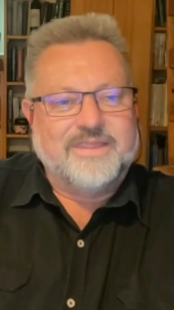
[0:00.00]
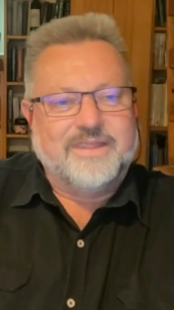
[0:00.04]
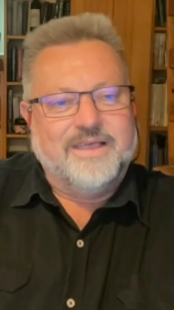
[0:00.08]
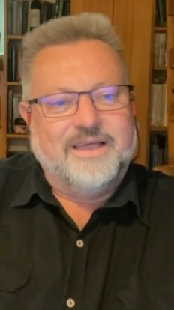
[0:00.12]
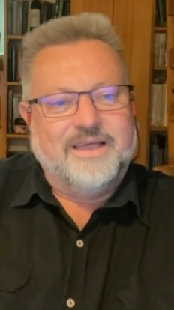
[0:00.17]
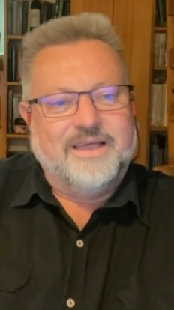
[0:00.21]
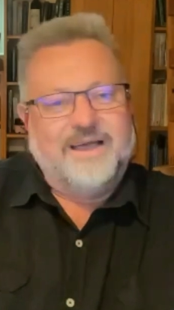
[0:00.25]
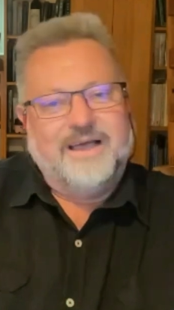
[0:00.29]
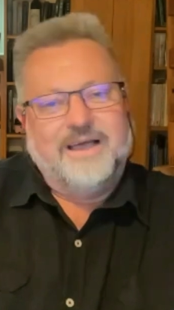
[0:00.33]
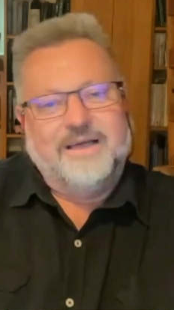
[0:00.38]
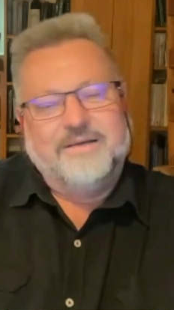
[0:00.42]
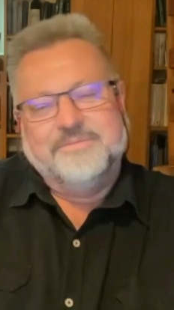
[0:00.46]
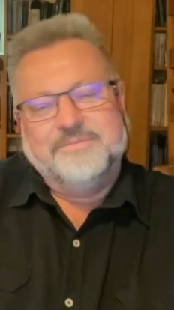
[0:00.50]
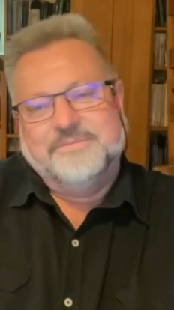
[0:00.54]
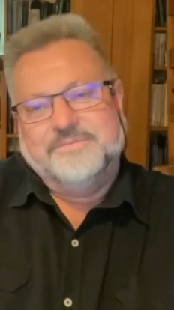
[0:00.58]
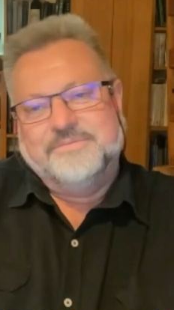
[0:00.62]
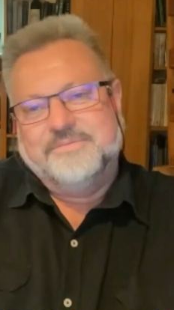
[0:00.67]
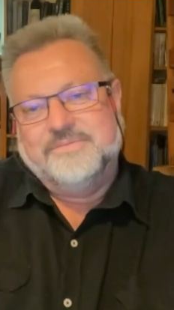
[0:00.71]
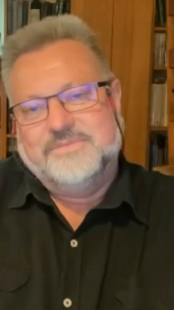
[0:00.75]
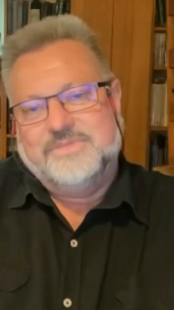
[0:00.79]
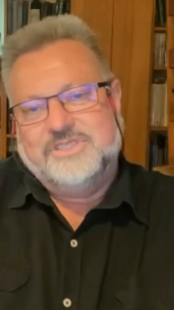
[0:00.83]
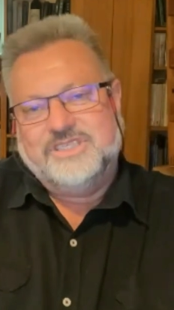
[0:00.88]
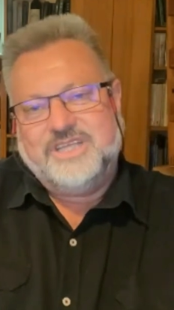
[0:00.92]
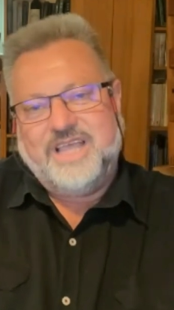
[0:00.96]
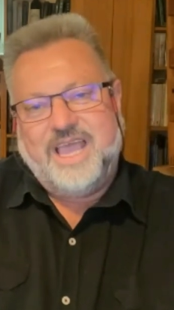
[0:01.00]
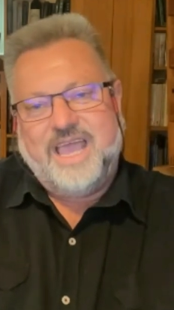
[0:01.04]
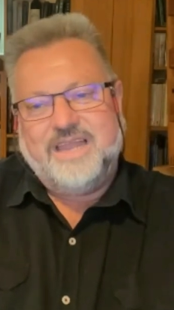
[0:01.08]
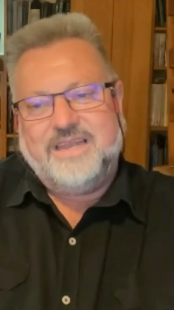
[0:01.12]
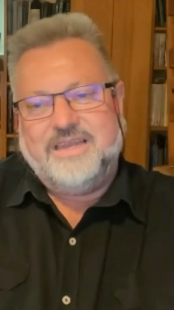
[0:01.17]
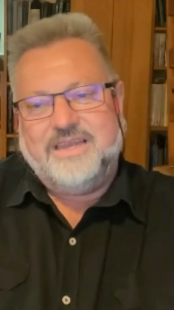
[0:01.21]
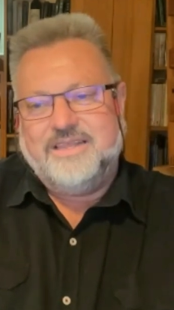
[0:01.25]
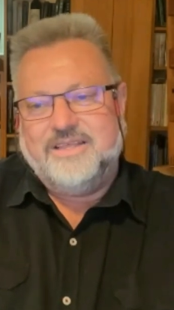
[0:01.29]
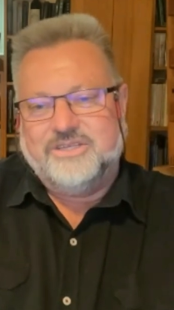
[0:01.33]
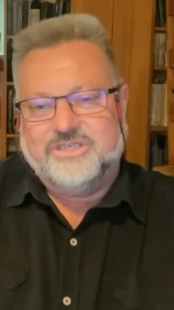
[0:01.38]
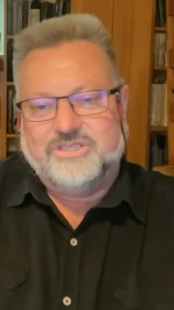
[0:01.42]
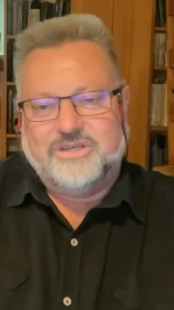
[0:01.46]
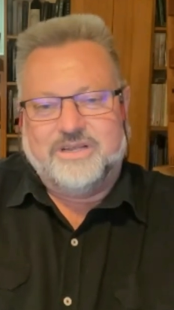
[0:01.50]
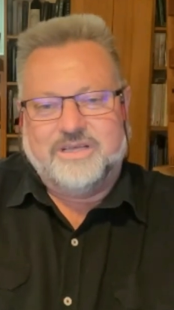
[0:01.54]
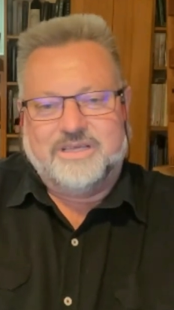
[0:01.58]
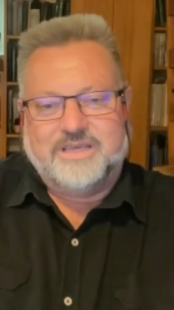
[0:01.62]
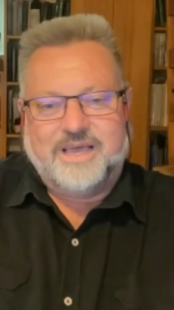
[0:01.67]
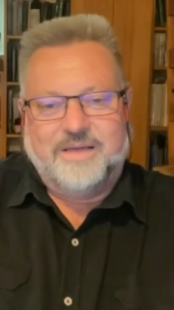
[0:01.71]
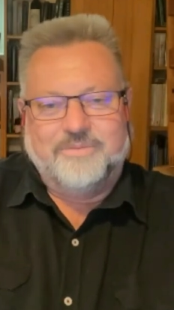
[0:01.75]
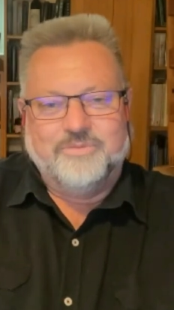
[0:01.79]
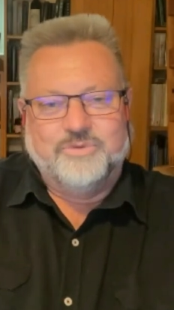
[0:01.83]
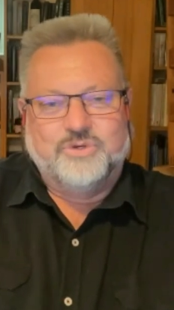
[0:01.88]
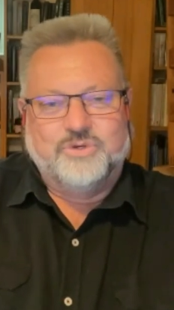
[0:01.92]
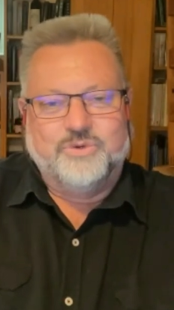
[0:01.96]
Um, sadly, it's sort of
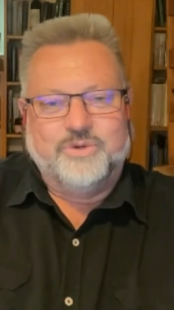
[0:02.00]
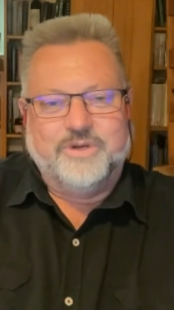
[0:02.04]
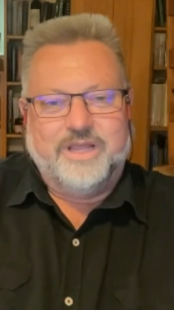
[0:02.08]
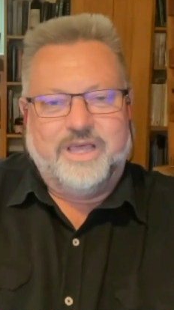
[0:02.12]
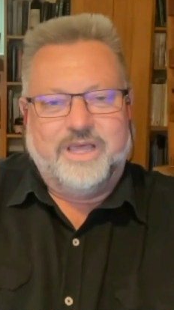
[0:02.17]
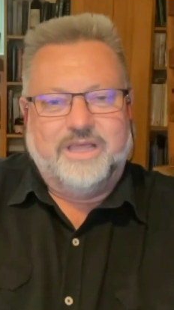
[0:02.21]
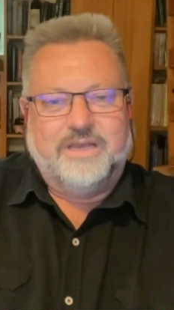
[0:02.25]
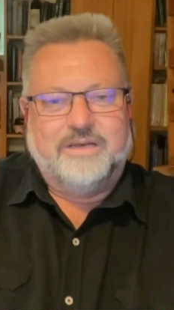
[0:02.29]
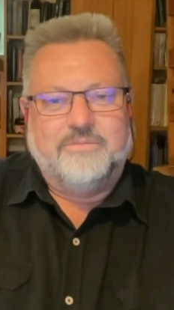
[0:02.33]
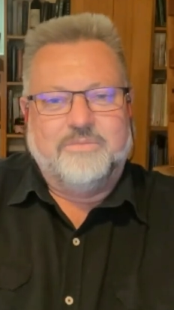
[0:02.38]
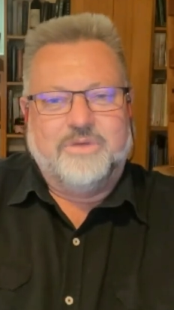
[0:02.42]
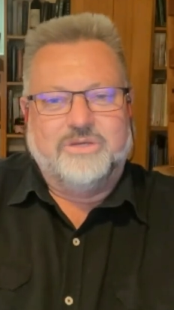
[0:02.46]
come to an end.